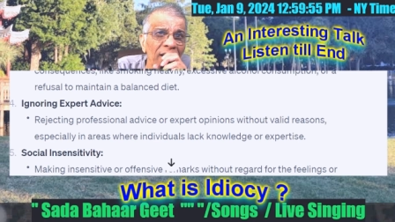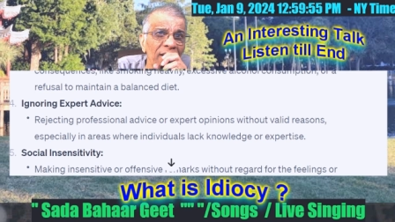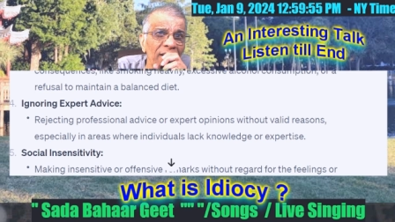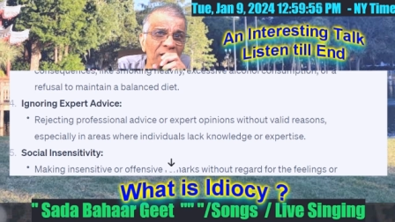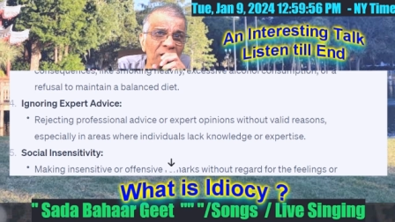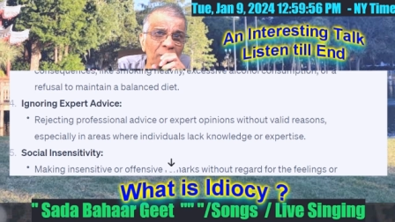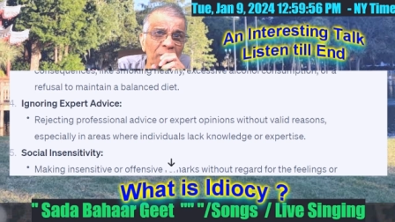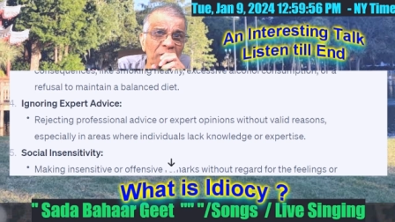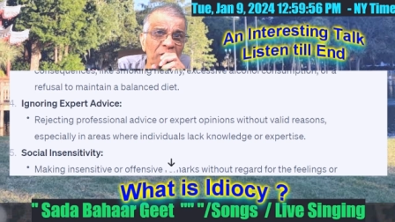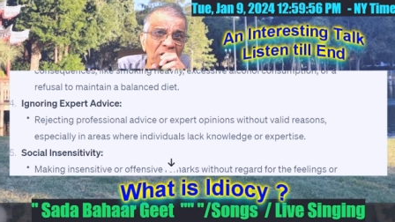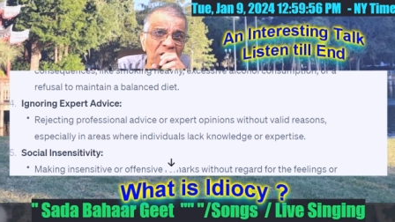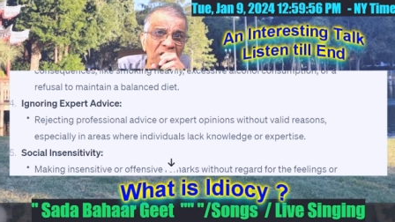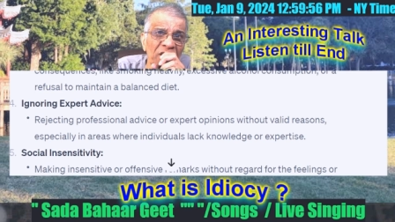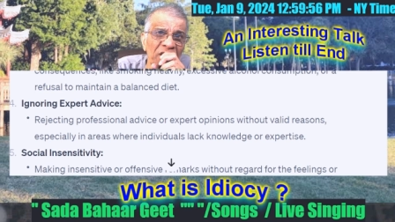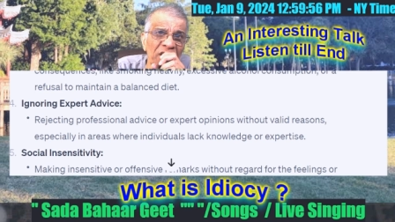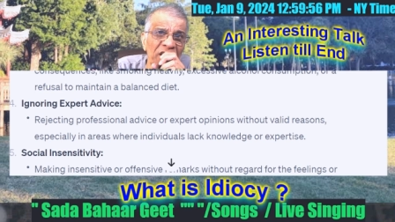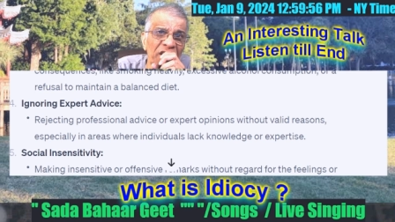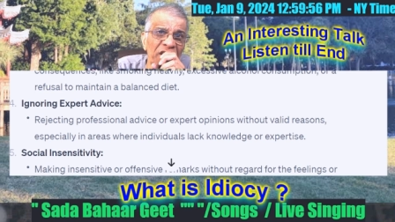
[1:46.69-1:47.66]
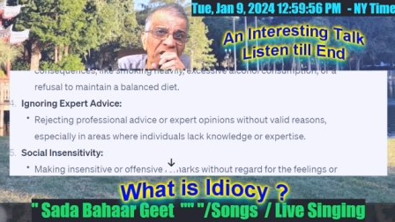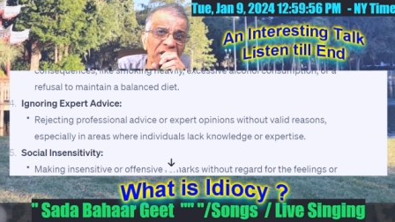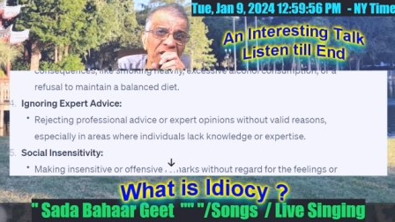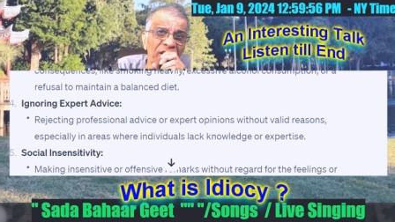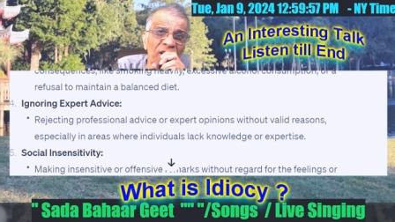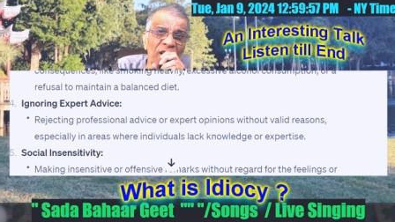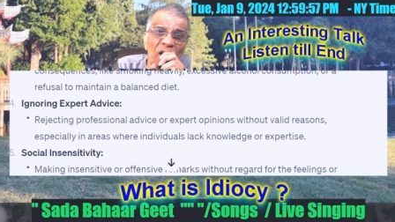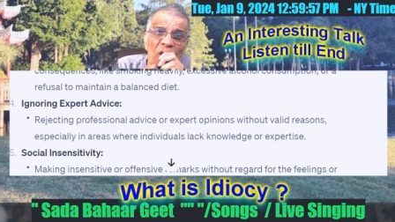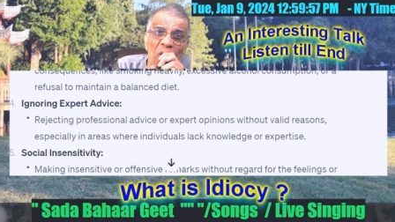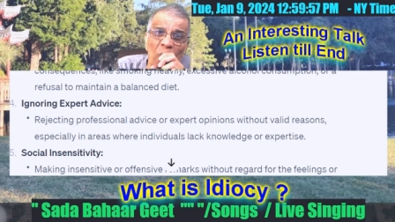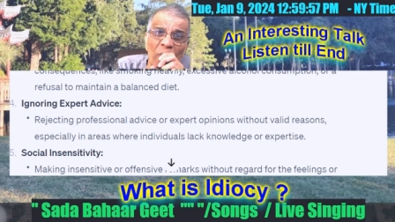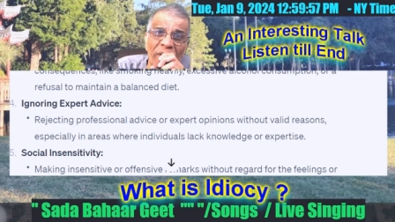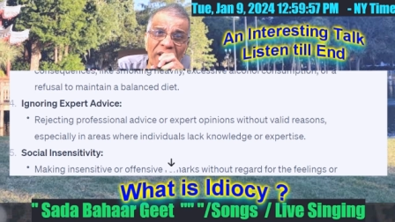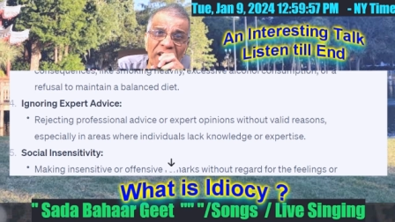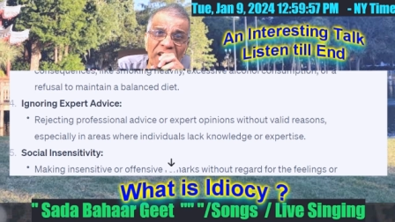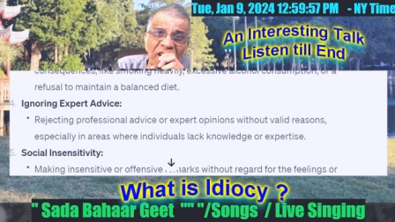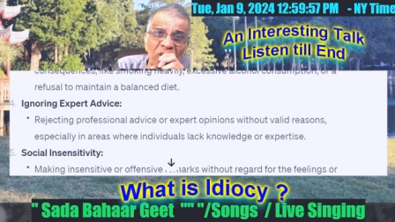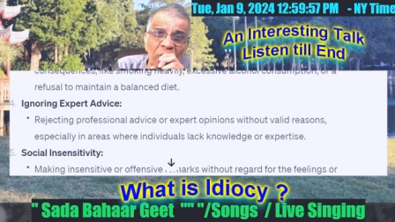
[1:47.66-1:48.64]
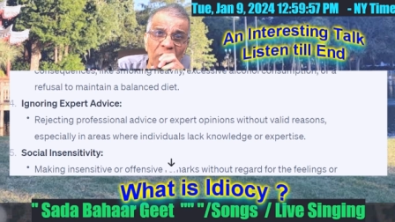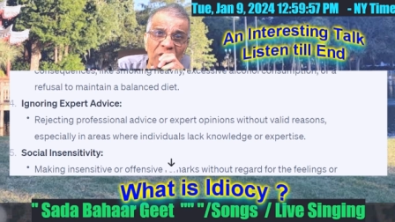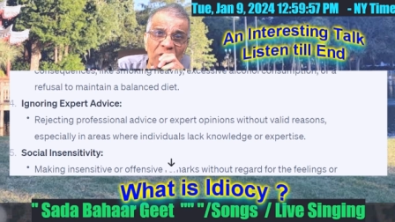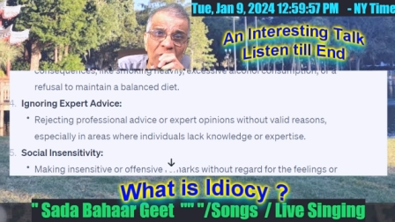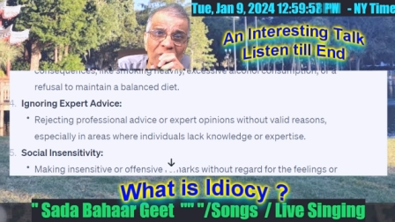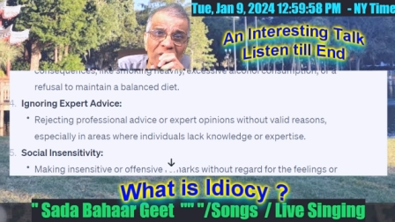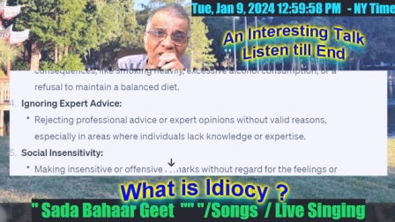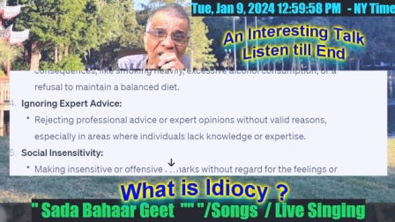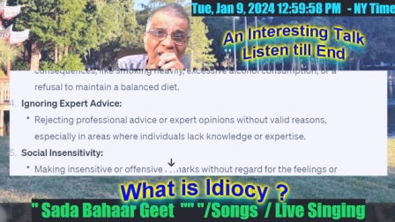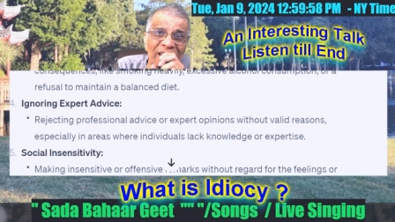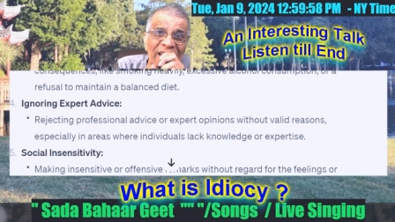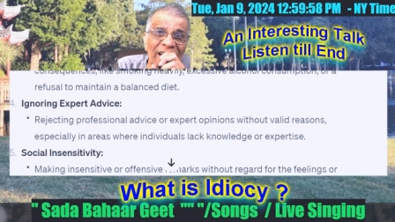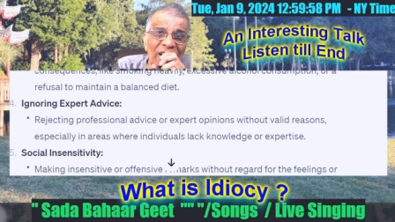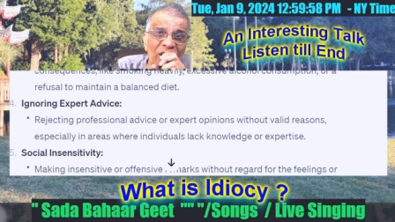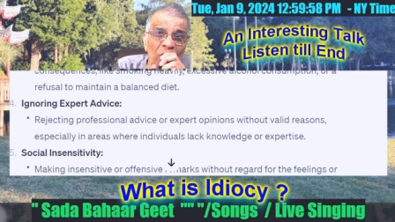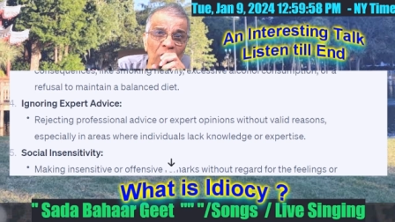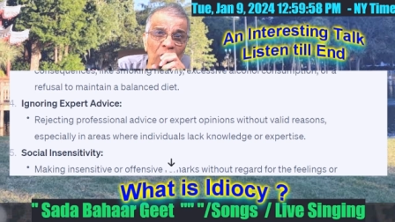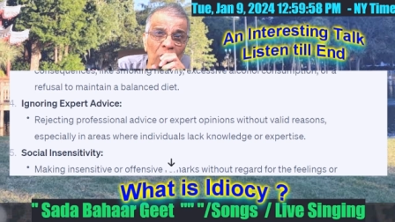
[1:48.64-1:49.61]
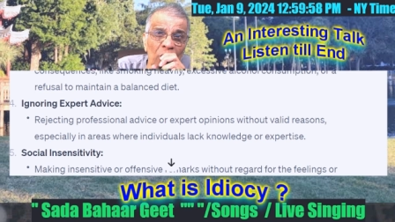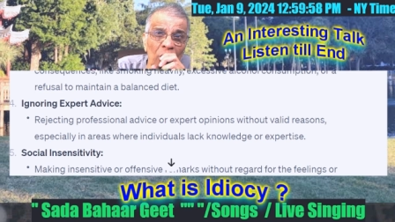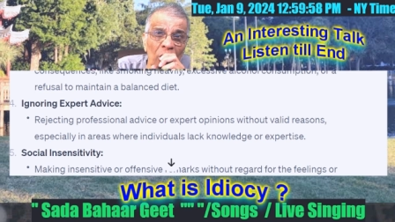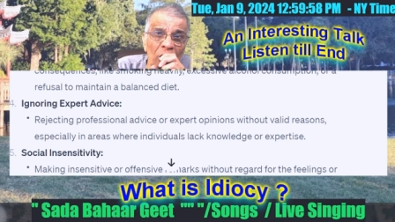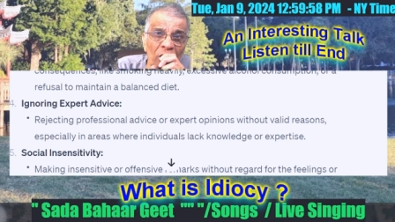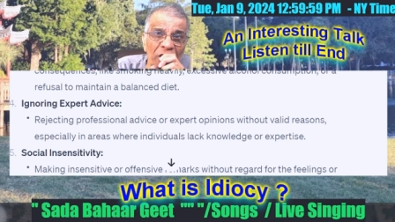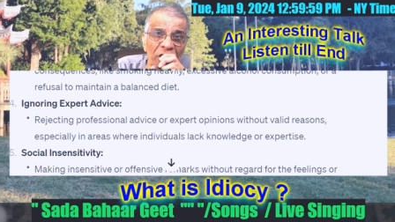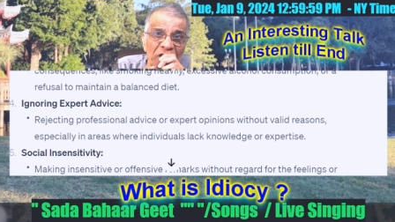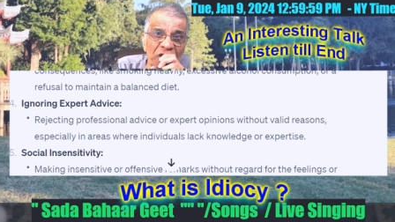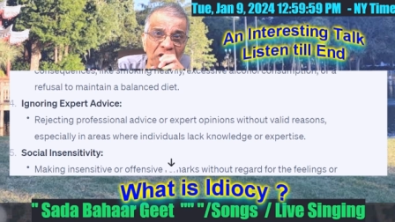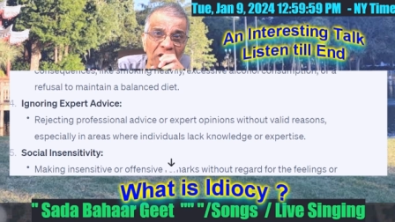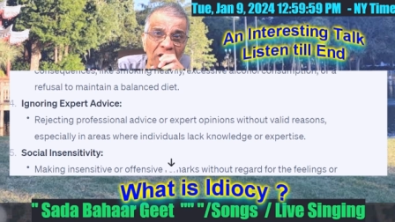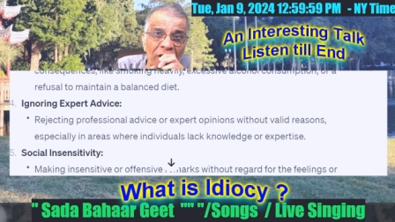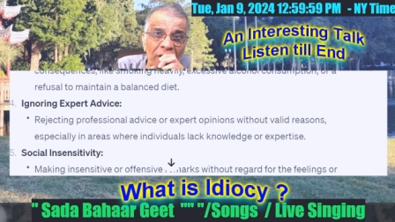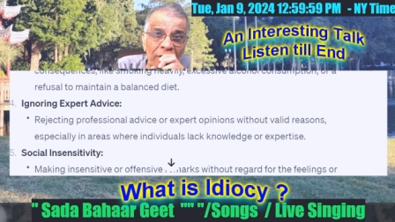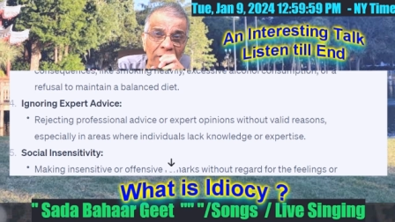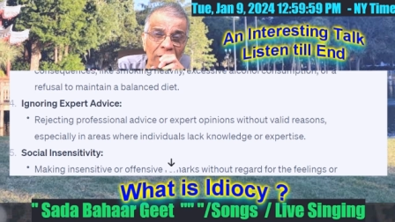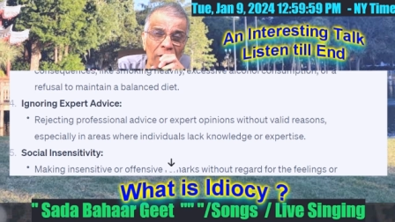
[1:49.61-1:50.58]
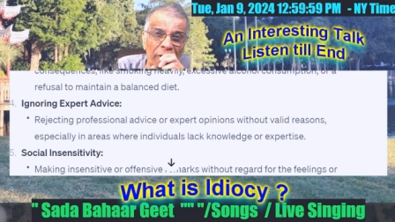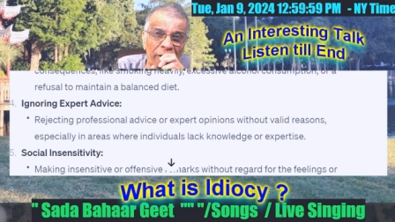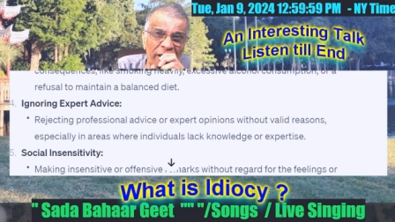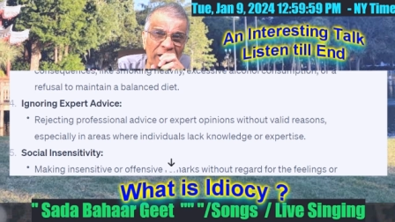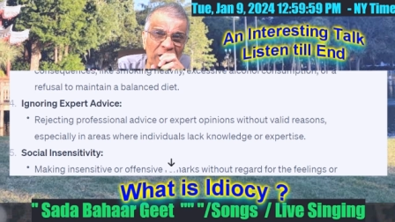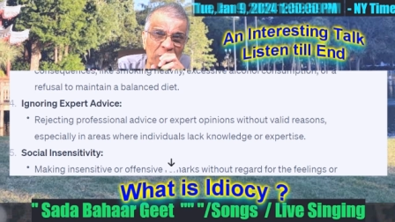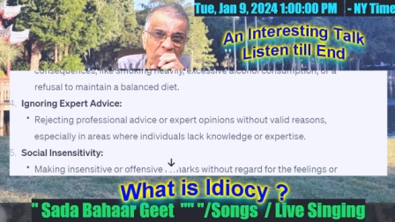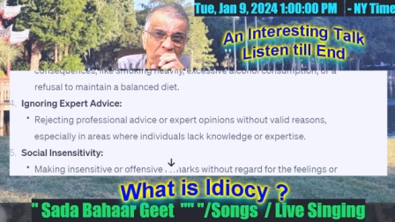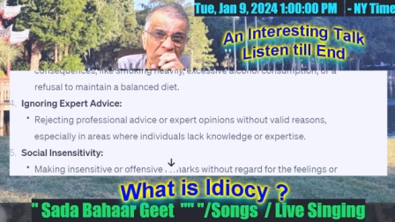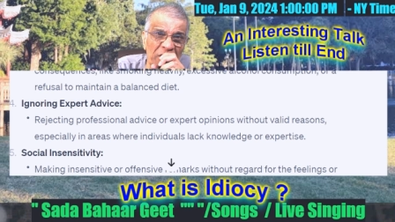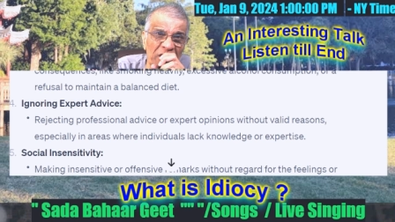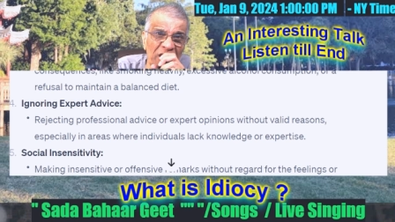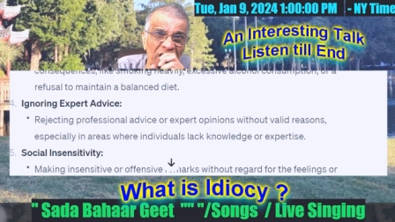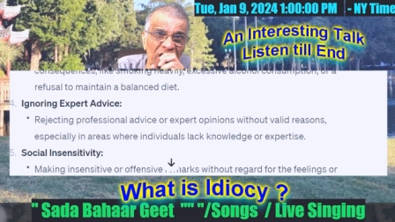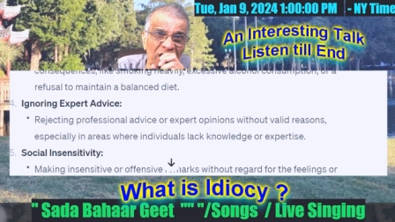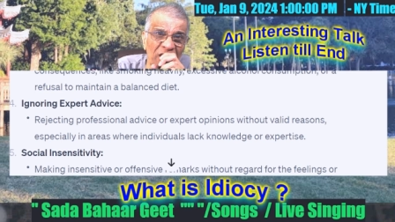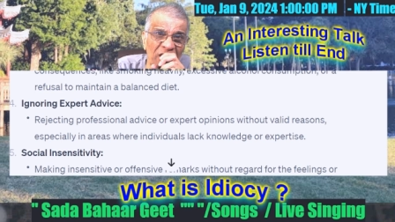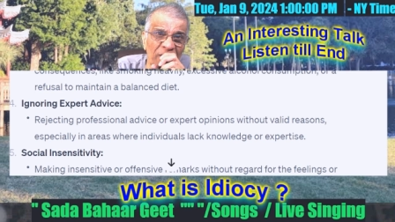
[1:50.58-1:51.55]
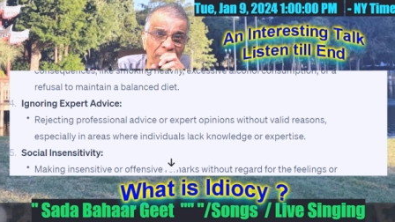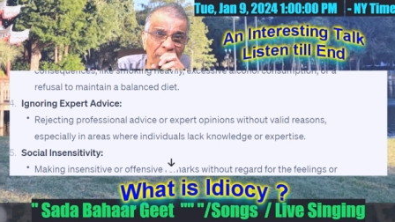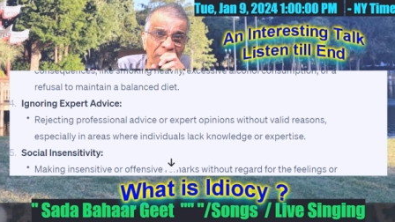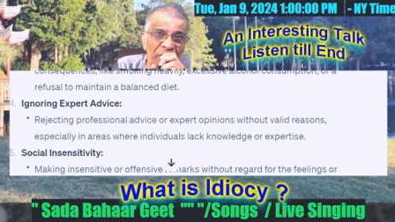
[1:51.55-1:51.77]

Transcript: especially in areas where individuals lack knowledge or expertise.